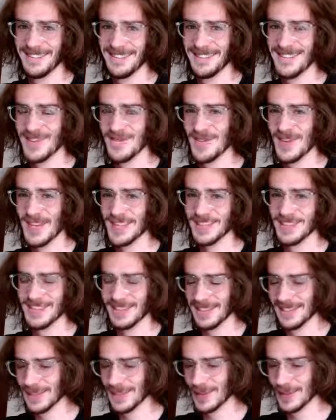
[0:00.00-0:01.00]
it makes it
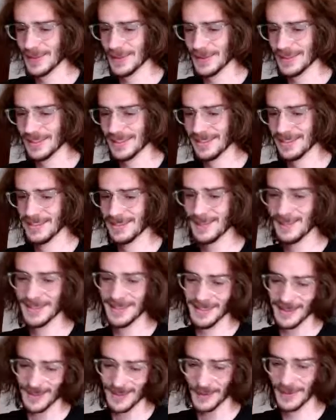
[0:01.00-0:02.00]
so they can join with
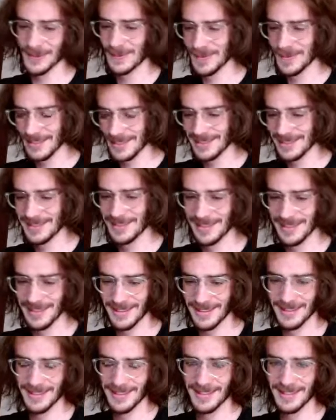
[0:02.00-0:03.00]
their workspace, and then
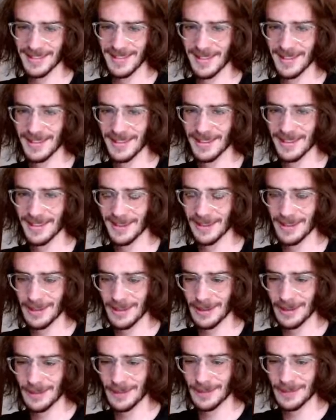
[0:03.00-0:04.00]
you can just talk.
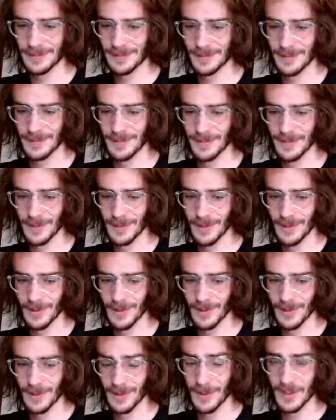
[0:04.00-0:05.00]
Um,
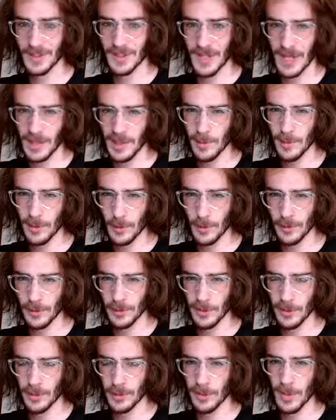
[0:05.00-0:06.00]
Sadly, both
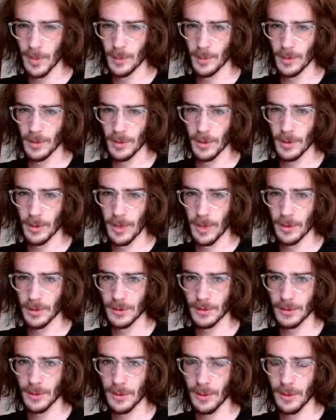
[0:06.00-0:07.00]
need to be on pro
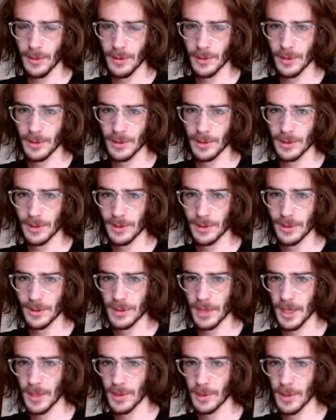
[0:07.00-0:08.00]
accounts for that, which
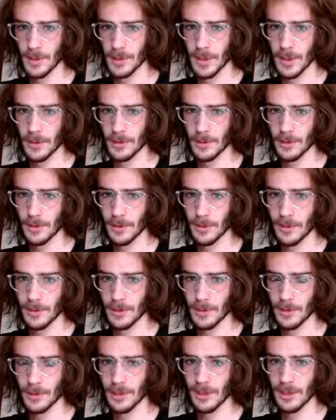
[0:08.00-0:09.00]
kind of bummed me out a little bit in the
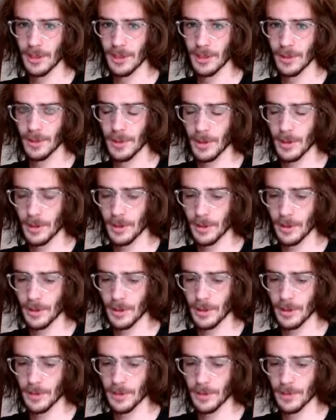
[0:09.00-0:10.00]
beginning, but I
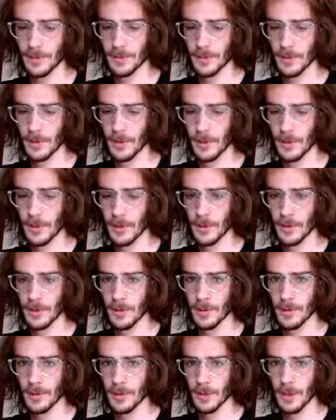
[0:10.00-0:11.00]
think
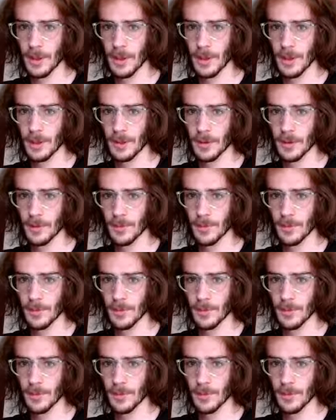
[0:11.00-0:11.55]
for like